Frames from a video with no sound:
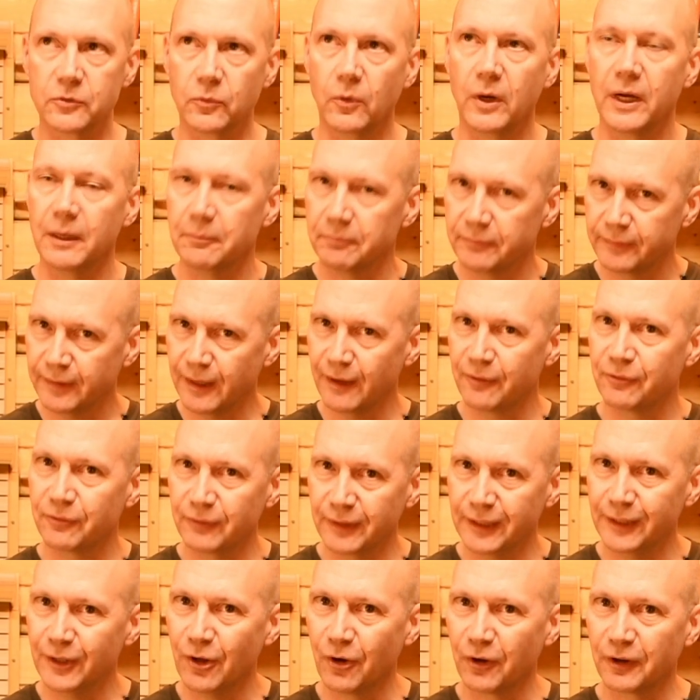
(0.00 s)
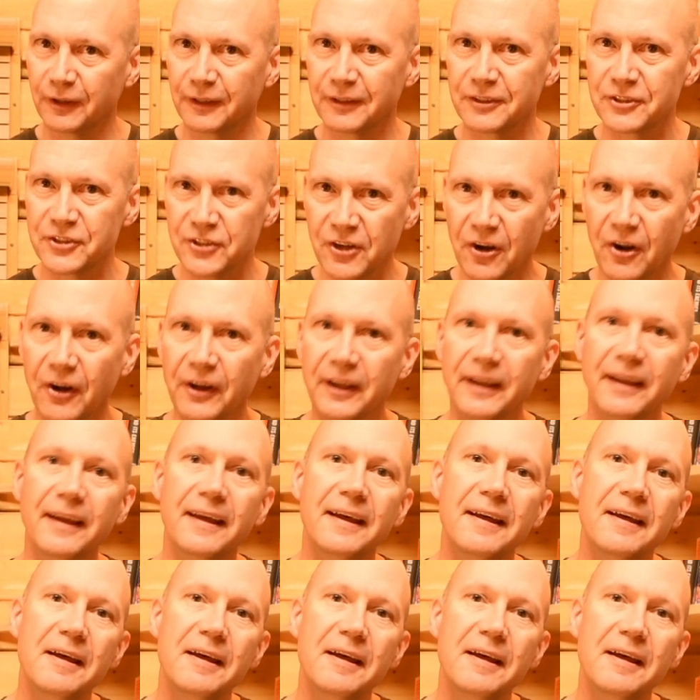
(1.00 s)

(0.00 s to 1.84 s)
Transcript: is why I'm definitely not going to try.